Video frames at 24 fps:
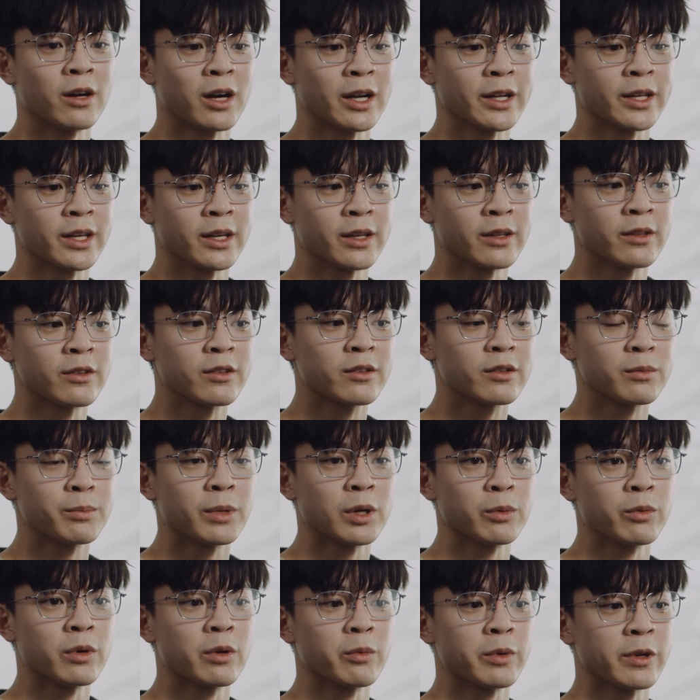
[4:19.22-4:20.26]
audience.
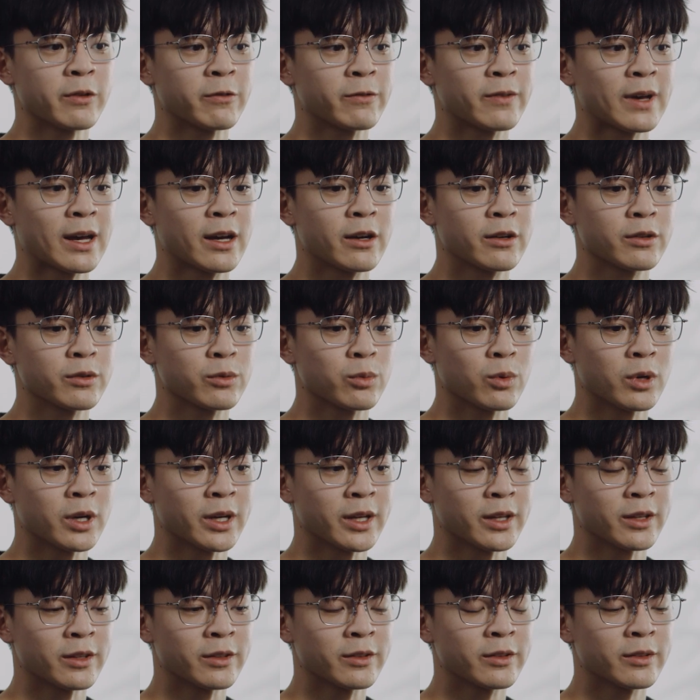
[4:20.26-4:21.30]
But what we found
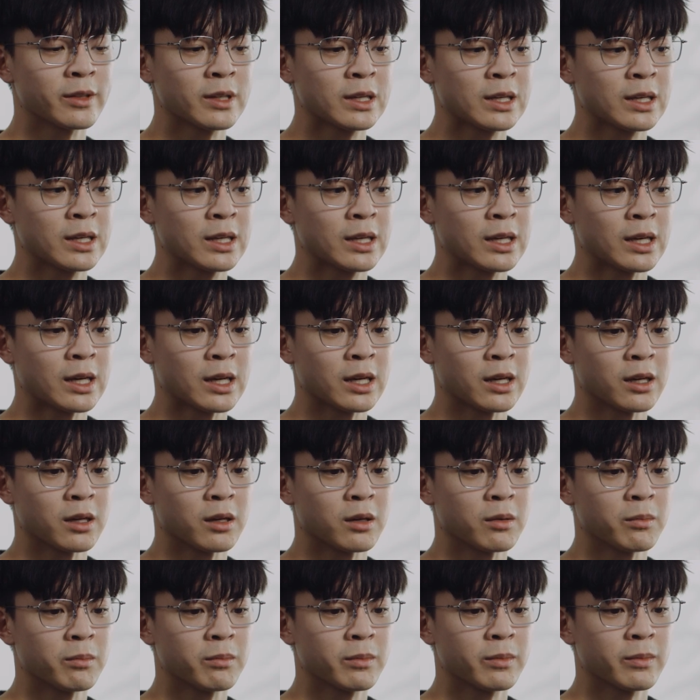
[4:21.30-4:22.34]
was
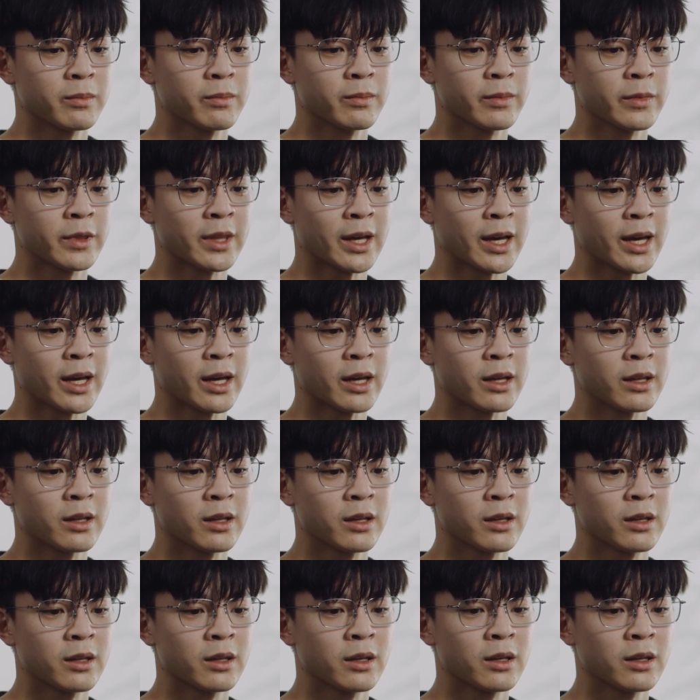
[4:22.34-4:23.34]
that